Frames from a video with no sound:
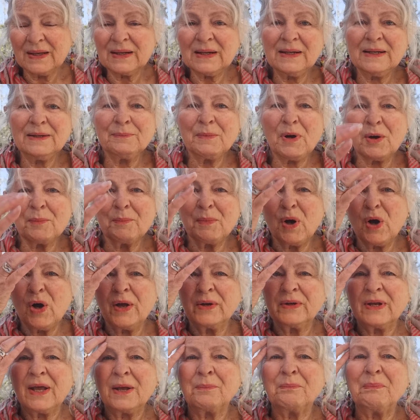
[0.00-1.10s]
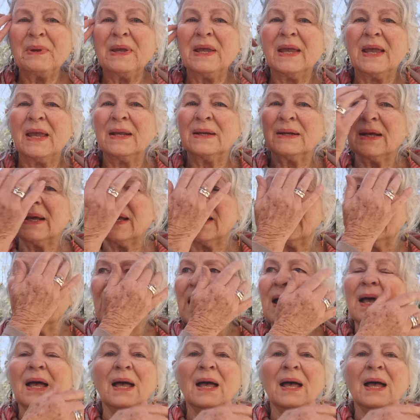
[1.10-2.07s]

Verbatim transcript: clear my mind and be in a,